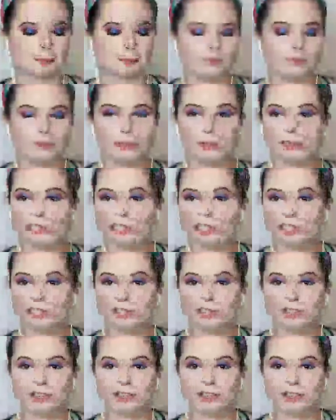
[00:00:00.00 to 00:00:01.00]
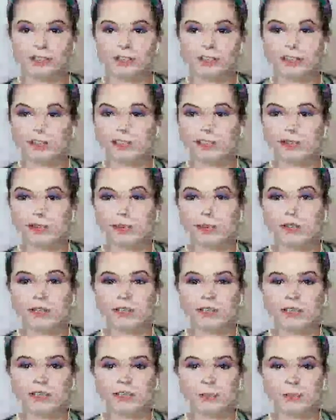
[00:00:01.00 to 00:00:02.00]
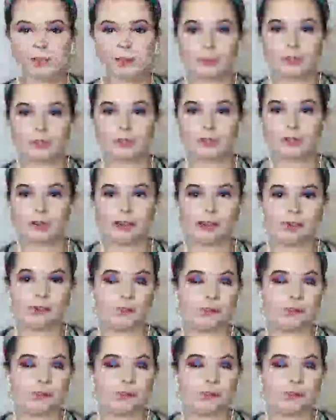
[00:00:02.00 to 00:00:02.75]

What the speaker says: you could just, like, it's super easy to be able to travel.